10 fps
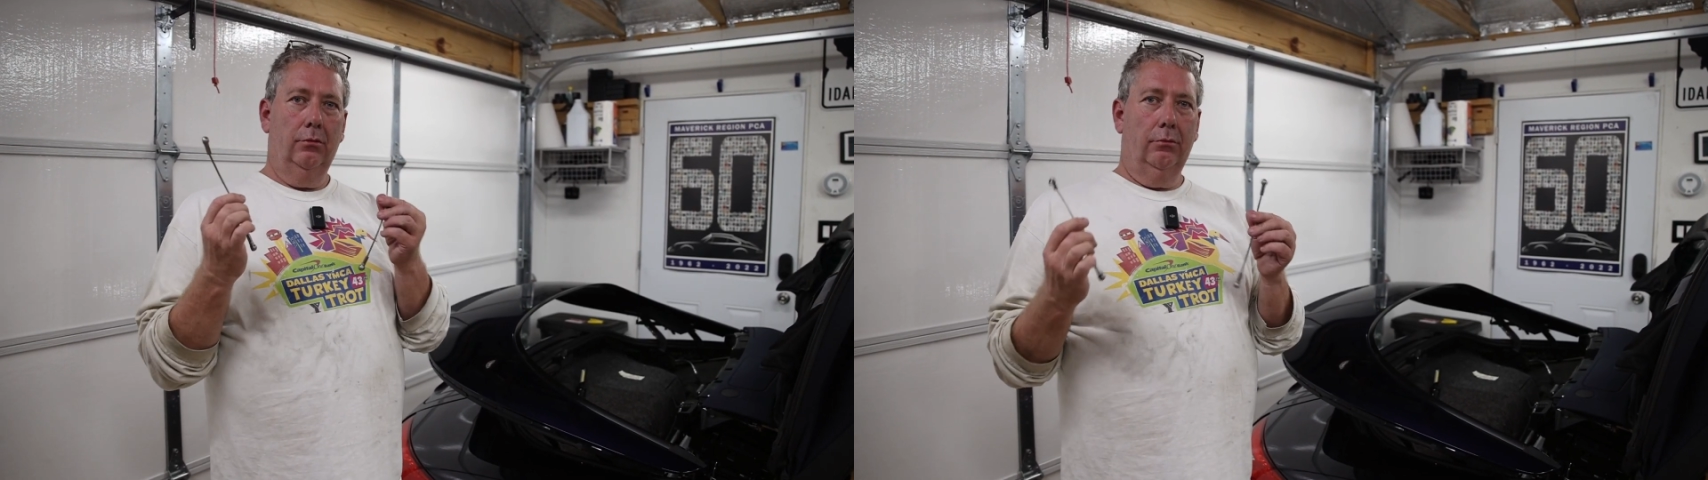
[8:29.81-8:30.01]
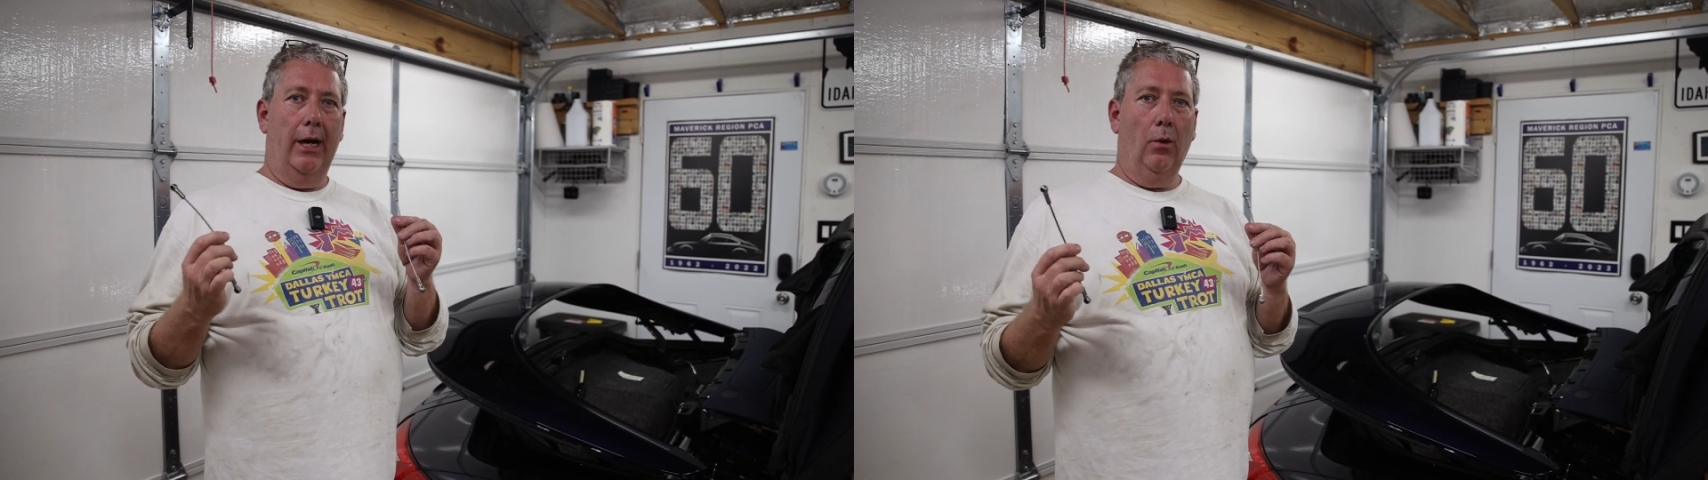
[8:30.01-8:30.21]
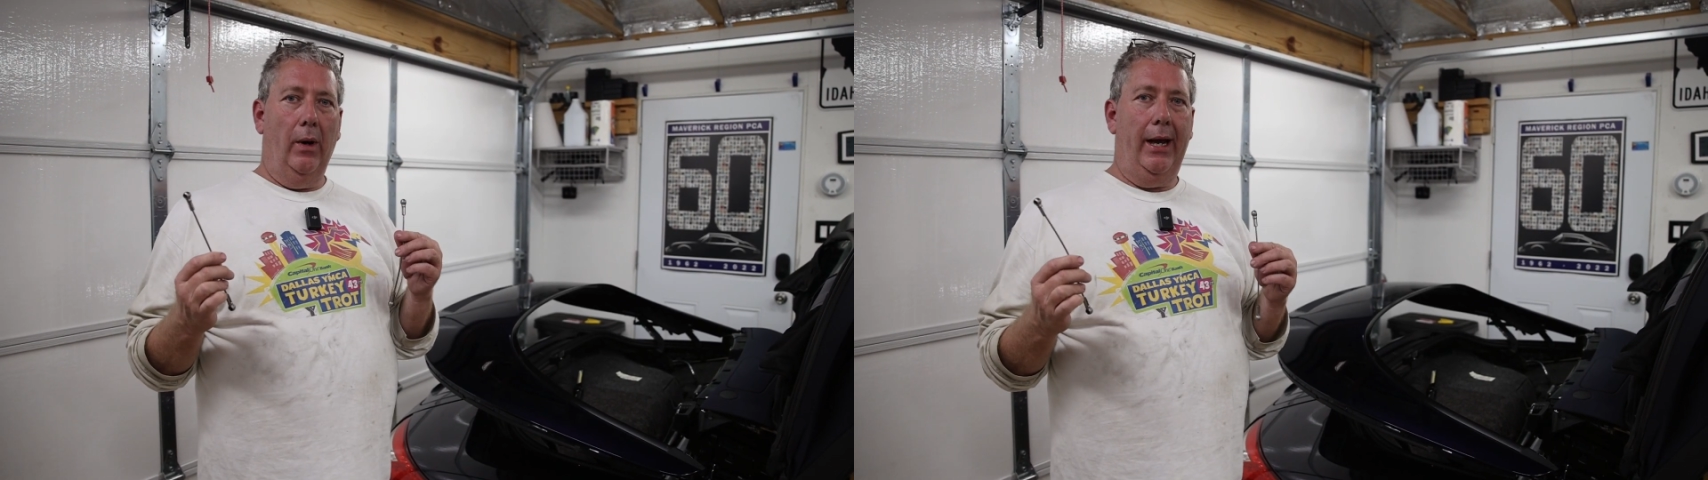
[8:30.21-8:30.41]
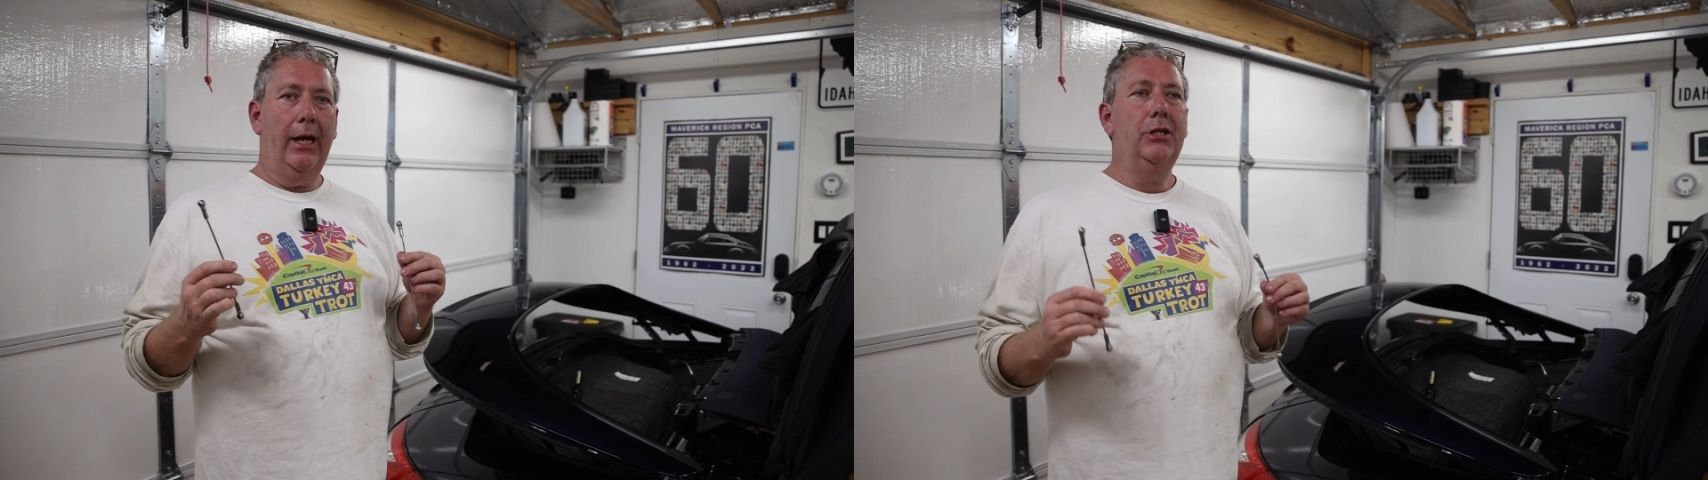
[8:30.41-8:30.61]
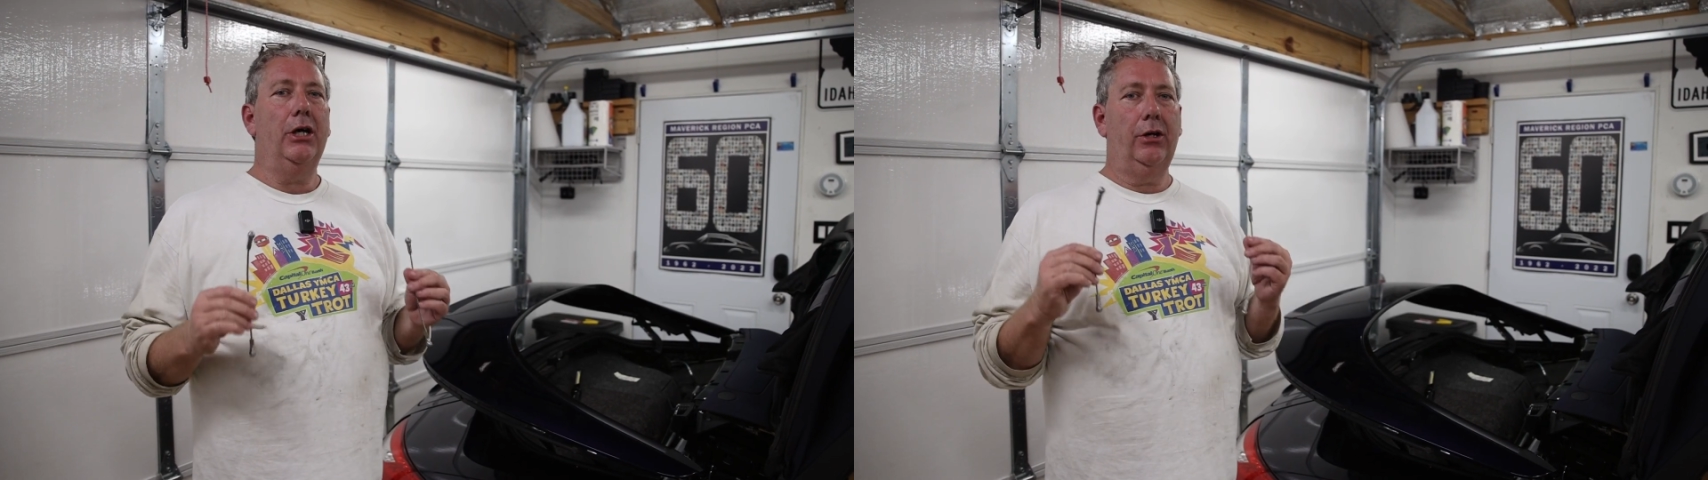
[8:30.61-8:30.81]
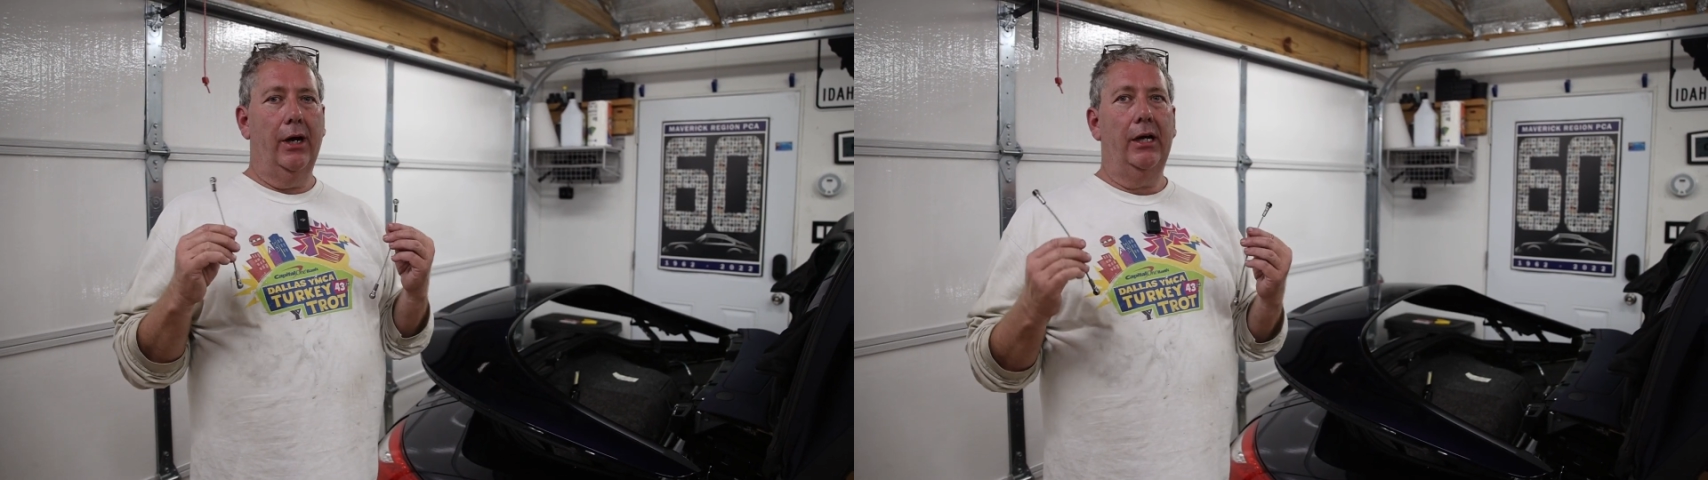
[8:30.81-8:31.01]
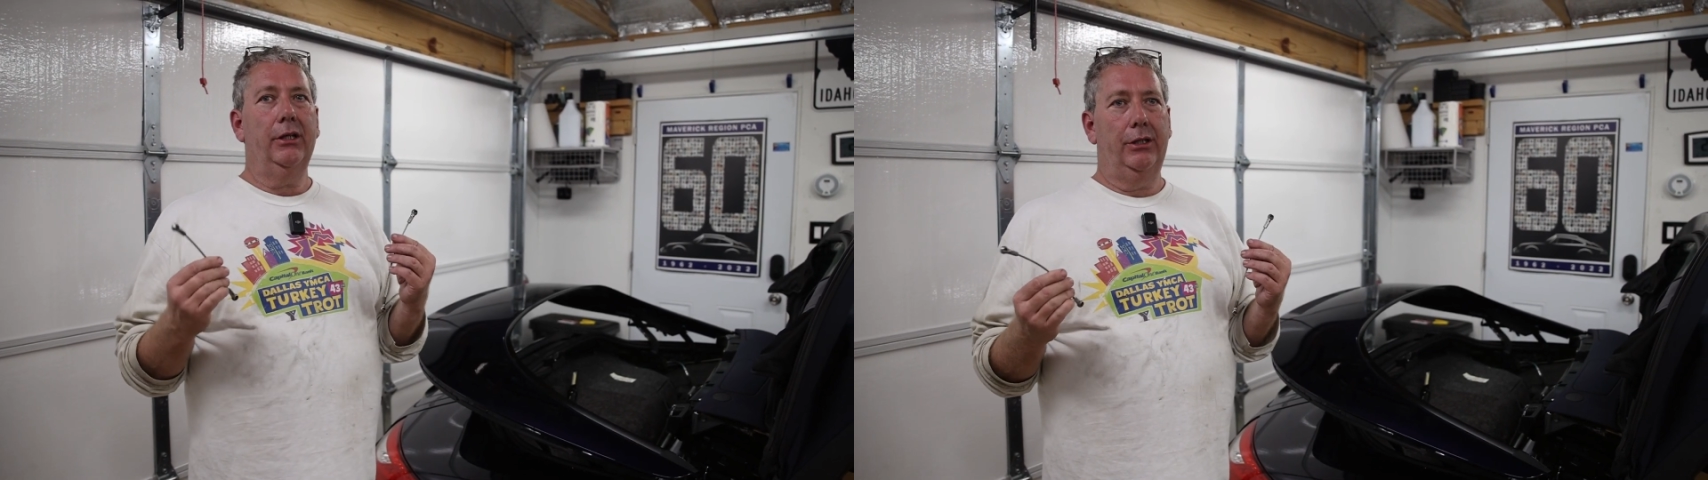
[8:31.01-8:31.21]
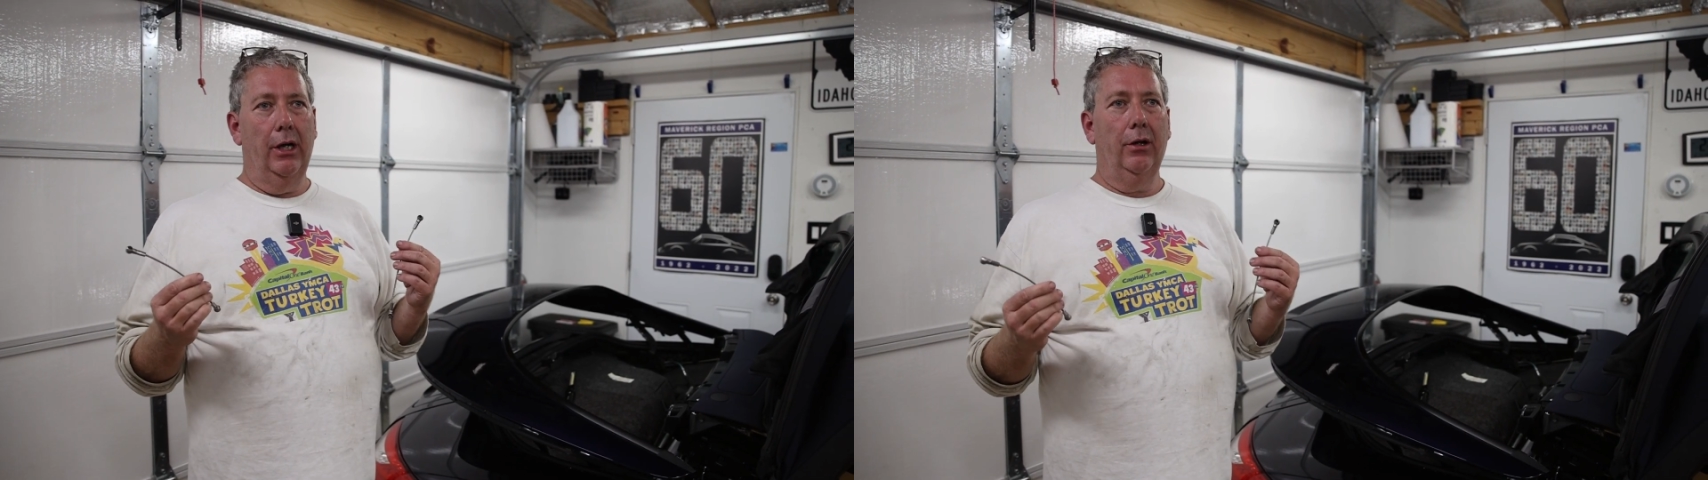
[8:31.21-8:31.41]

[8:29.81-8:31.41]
right away until you're actually